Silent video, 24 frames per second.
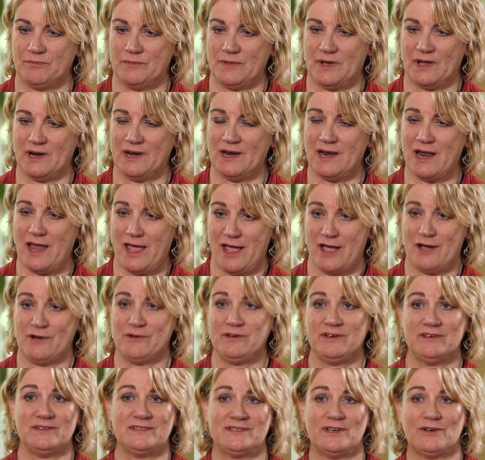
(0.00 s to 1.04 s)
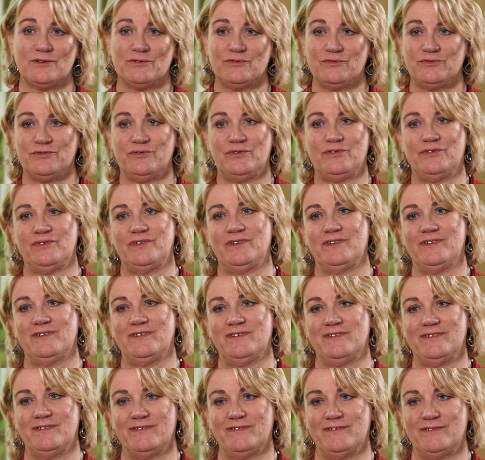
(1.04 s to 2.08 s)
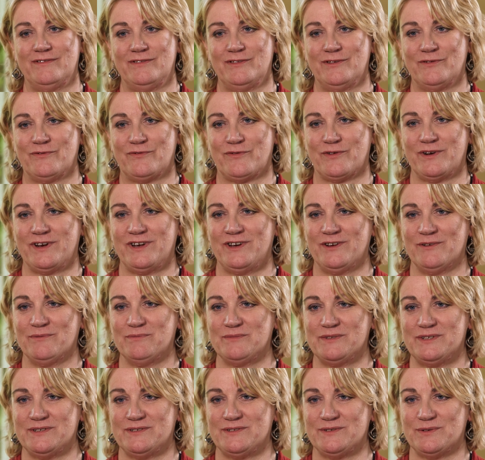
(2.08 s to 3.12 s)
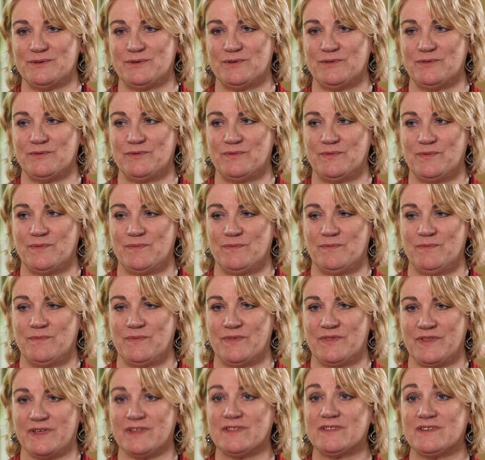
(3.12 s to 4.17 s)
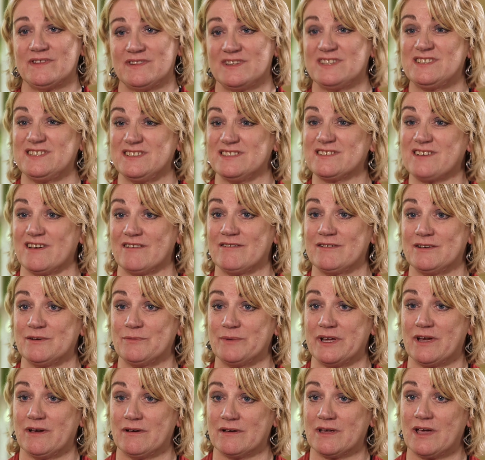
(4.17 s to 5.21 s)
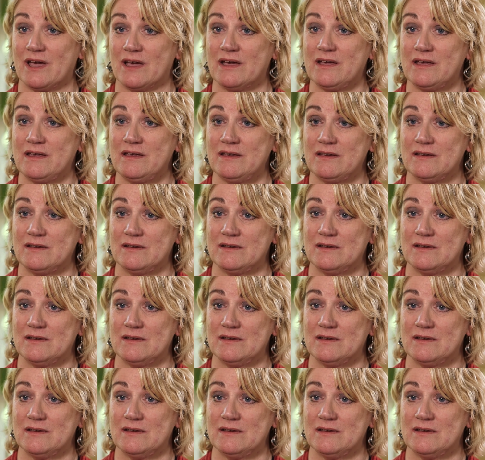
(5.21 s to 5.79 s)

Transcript: Allow yourself the freedom to sort of think that this is going to be okay,